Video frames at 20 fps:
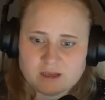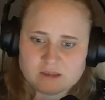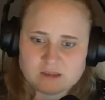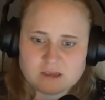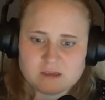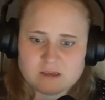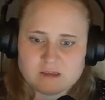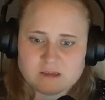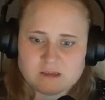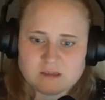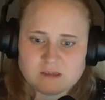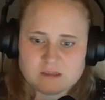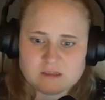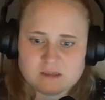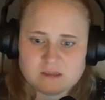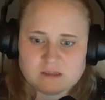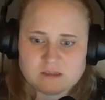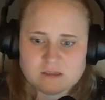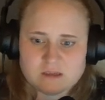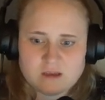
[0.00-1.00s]
there
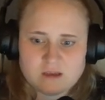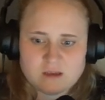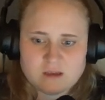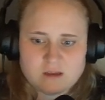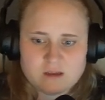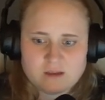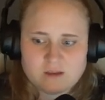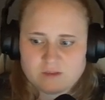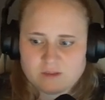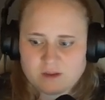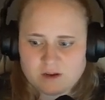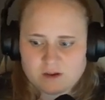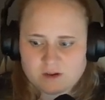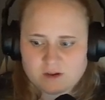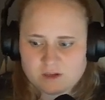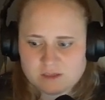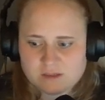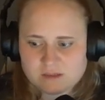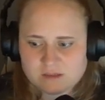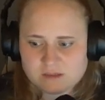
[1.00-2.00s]
is no
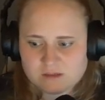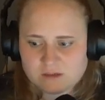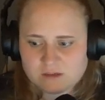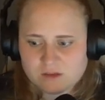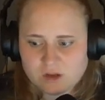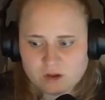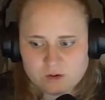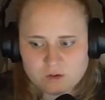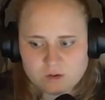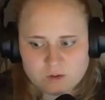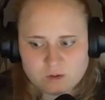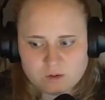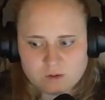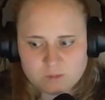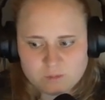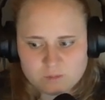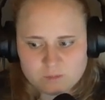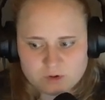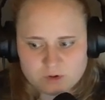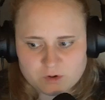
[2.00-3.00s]

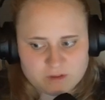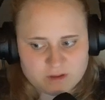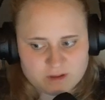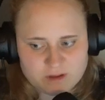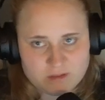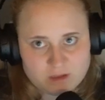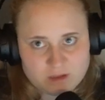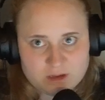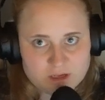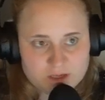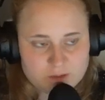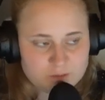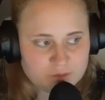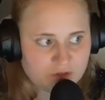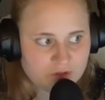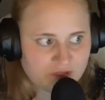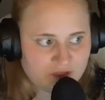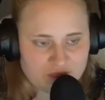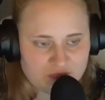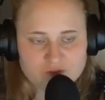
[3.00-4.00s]
prosthesis for this.
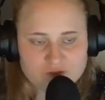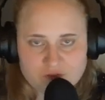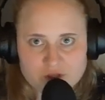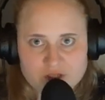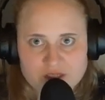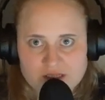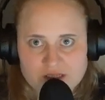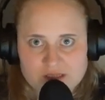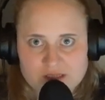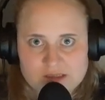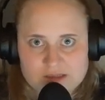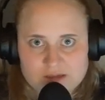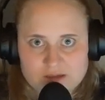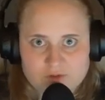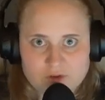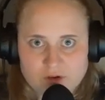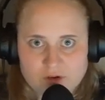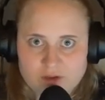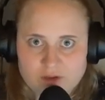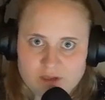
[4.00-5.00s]
For if
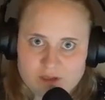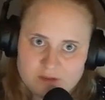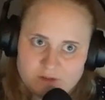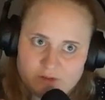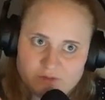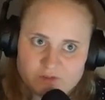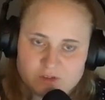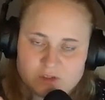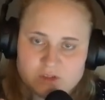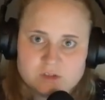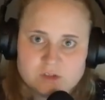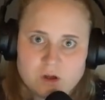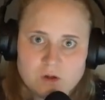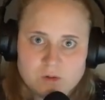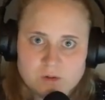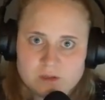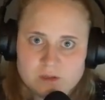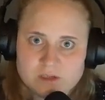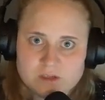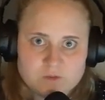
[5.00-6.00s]
the soul is
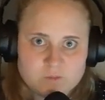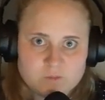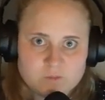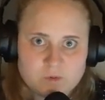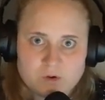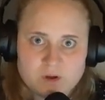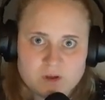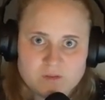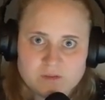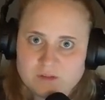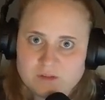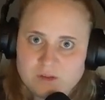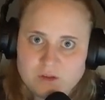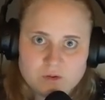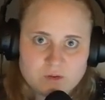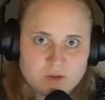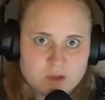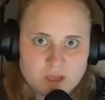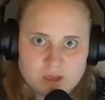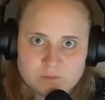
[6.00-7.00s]
broken, you can't
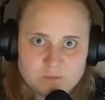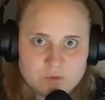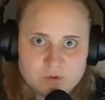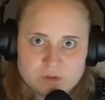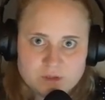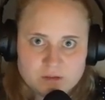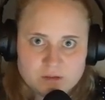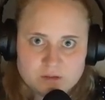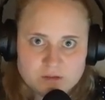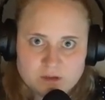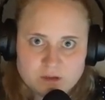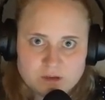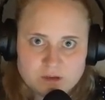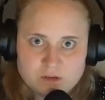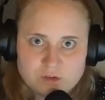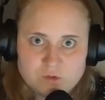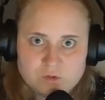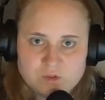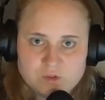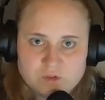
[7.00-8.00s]
put a new
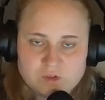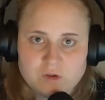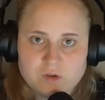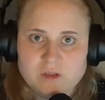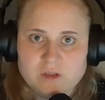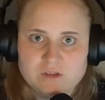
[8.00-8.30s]
soul in your